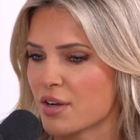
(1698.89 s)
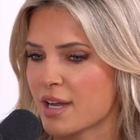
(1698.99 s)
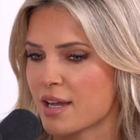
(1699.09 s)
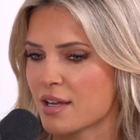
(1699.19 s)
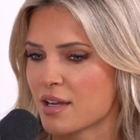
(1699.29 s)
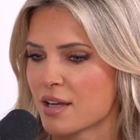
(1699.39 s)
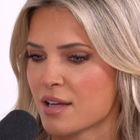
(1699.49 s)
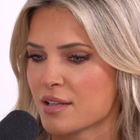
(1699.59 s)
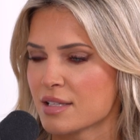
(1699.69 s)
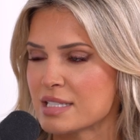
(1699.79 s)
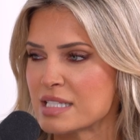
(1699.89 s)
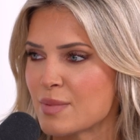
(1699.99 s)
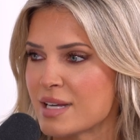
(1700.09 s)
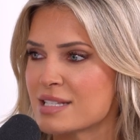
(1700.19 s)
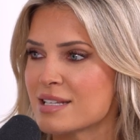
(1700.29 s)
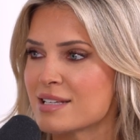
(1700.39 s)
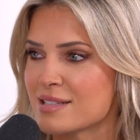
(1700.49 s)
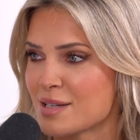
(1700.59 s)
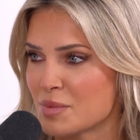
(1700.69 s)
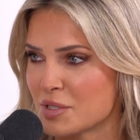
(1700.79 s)
Okay. Let's spice
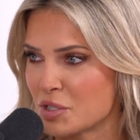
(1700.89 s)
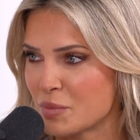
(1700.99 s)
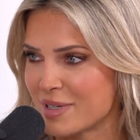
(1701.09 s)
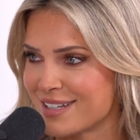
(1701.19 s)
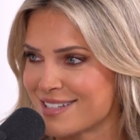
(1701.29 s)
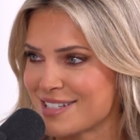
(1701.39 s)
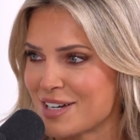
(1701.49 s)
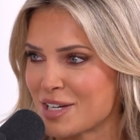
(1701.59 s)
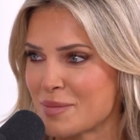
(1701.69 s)
things up a little bit and talk